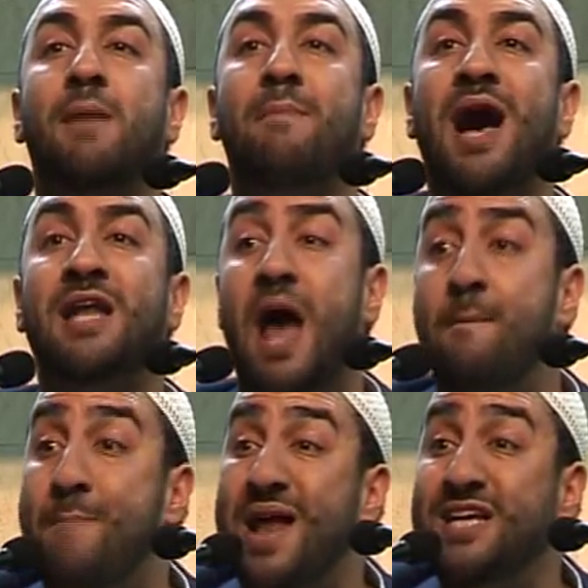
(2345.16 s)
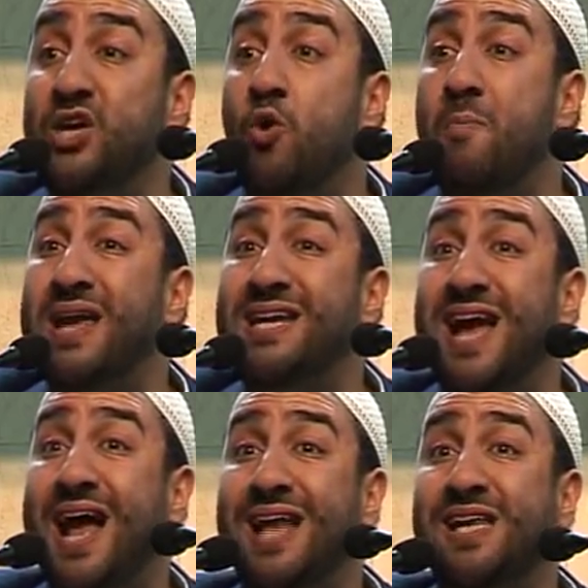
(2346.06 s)
the man, a Bani
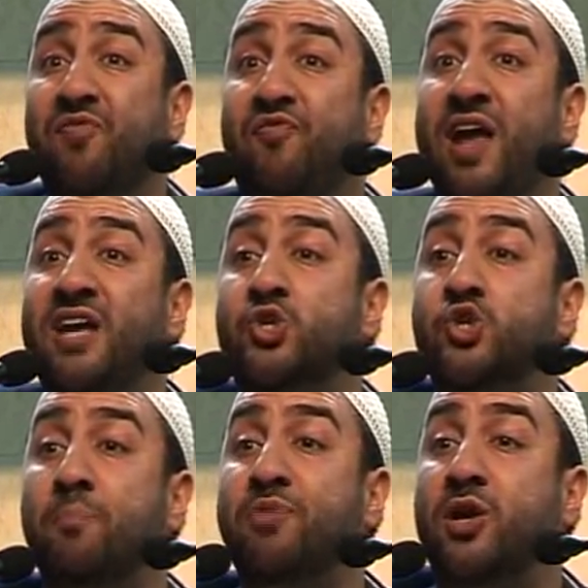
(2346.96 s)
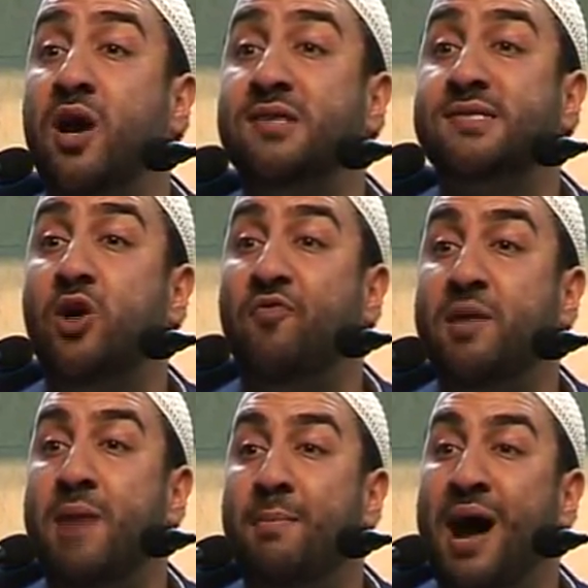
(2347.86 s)
Umayyah Khalifa. He stopped the cursing of
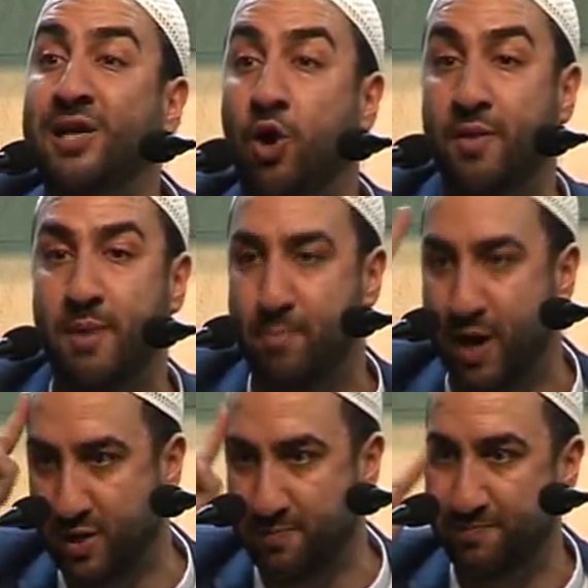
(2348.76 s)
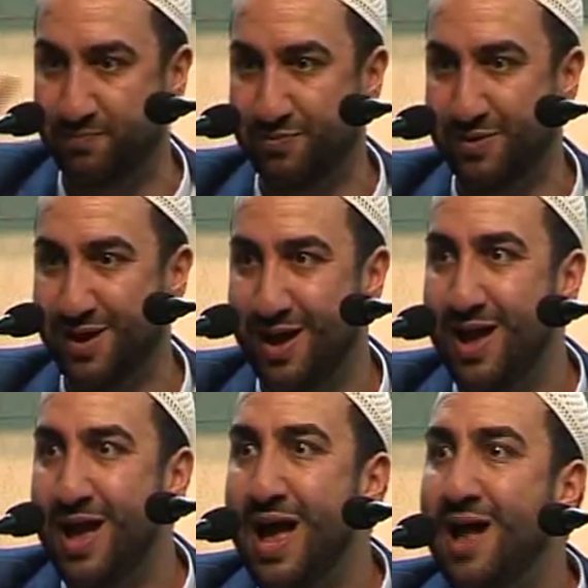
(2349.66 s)
Imam Ali on the minbar.
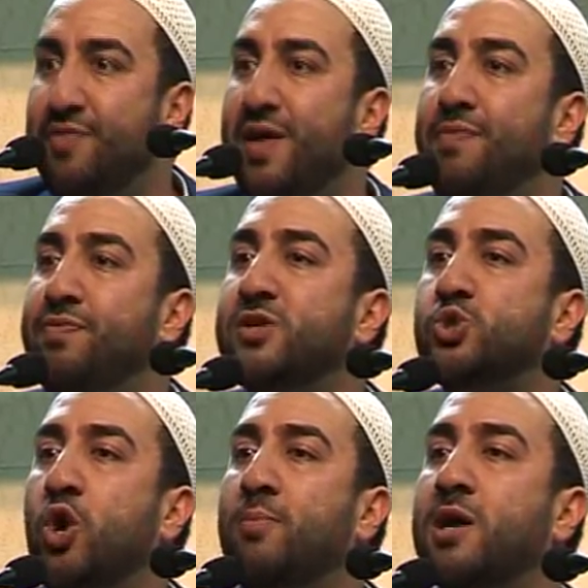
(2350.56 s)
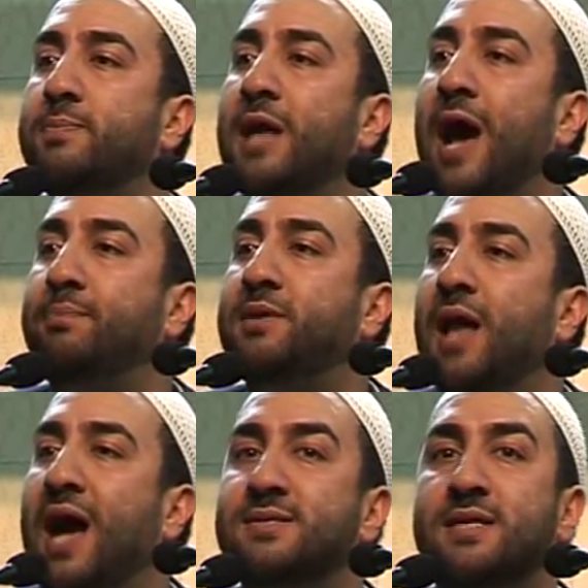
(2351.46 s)
Then this Umar bin
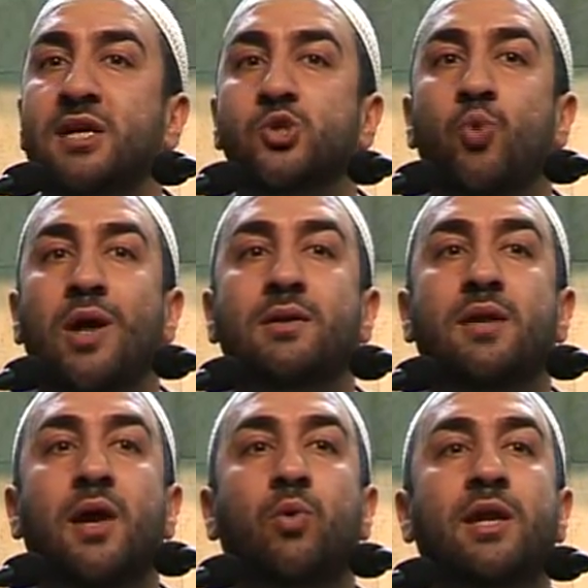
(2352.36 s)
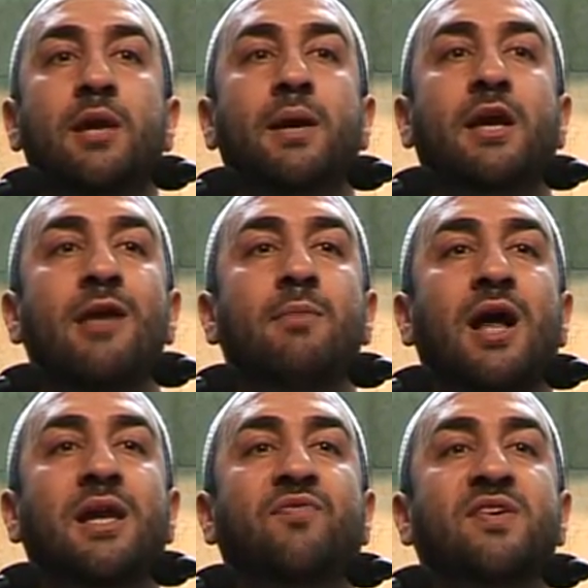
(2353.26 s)
Abdul Aziz, one day when he became
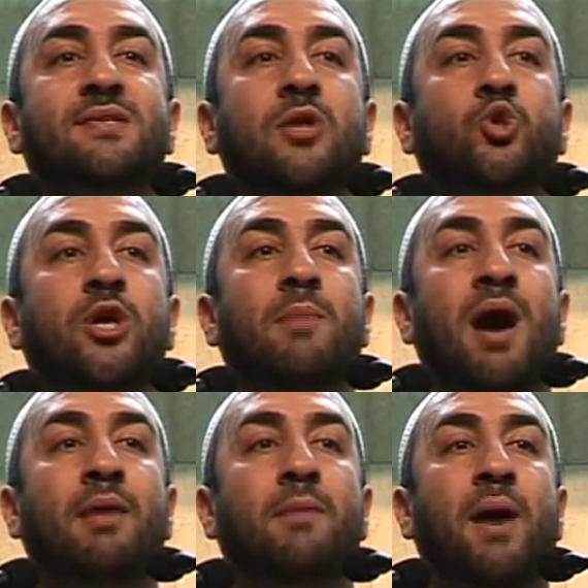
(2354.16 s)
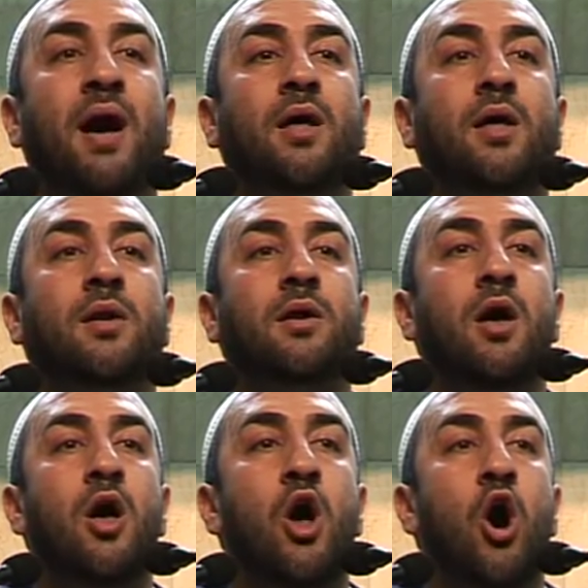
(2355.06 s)
Khalifa, said to Imam al-Baqir,
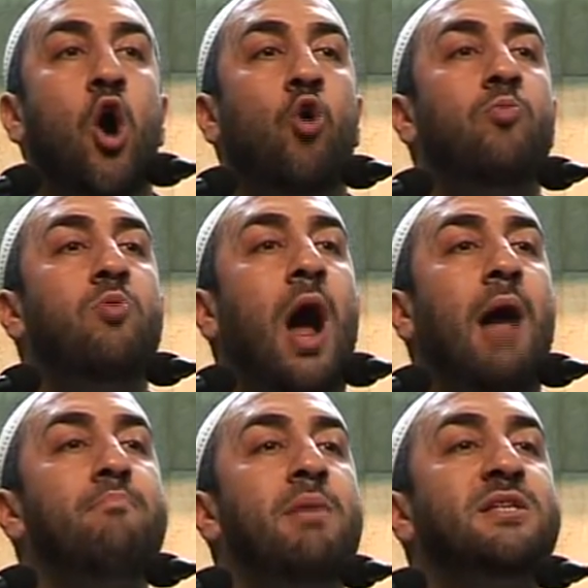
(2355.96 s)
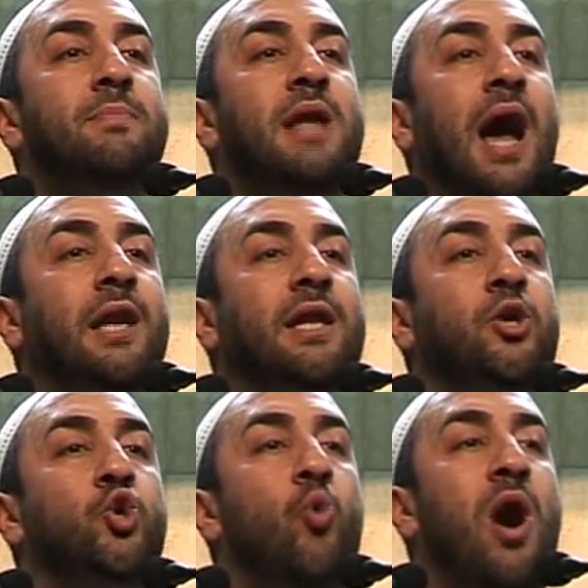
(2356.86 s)
O Muhammad ibn Ali,
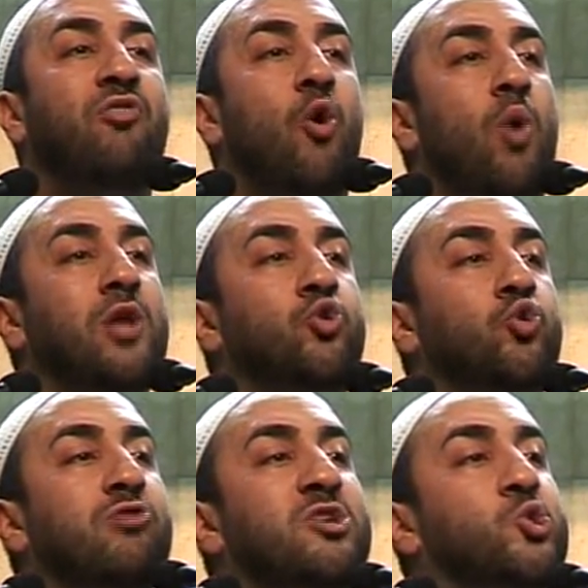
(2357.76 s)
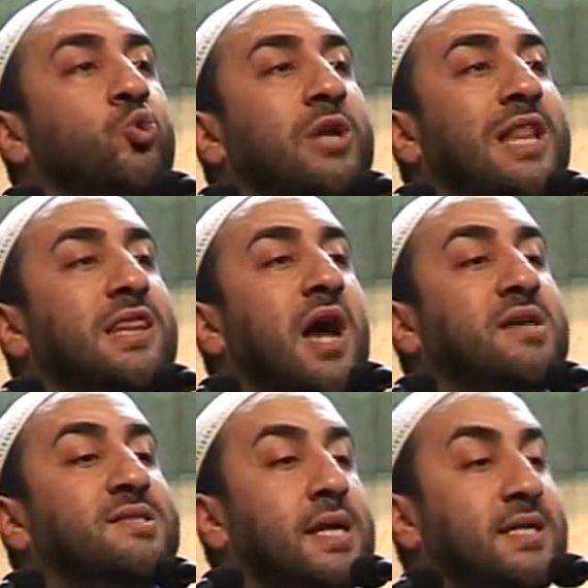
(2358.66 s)
you are the one who
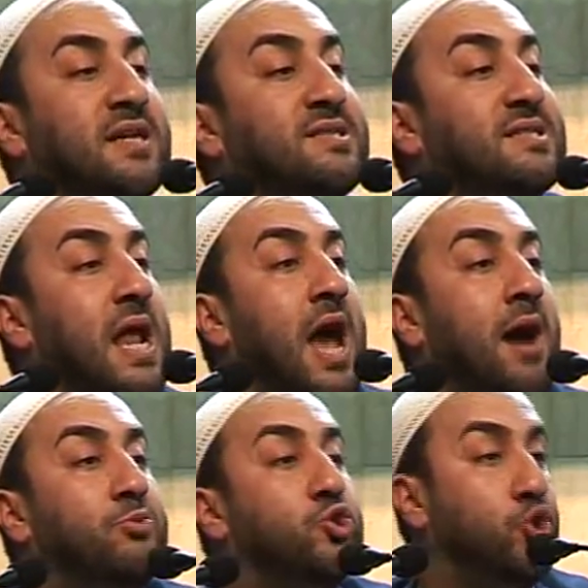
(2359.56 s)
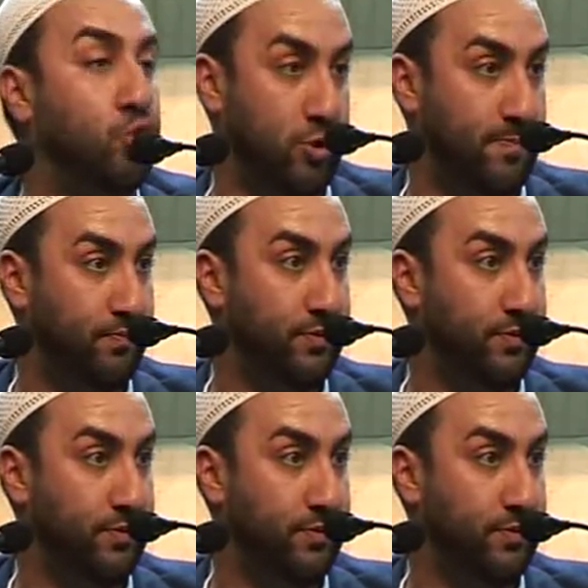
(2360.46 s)
Rasulullah sent his salams to.